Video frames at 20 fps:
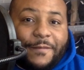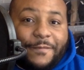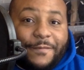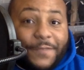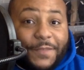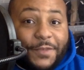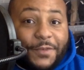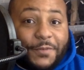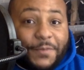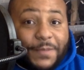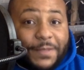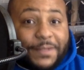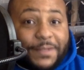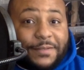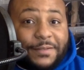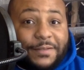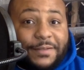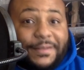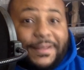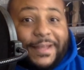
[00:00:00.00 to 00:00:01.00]
feel,
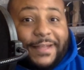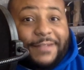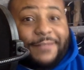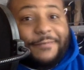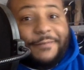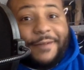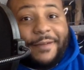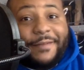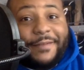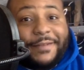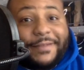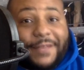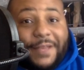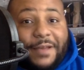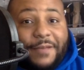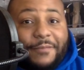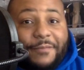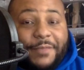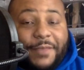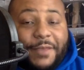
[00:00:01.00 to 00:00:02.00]
because that's around the
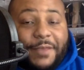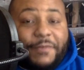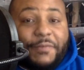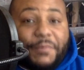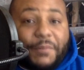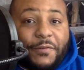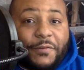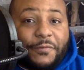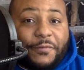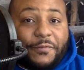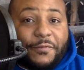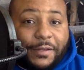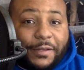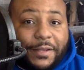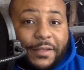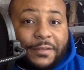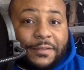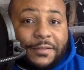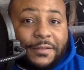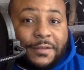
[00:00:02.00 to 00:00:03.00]
time when they were both
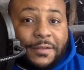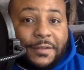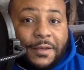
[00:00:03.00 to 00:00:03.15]
released.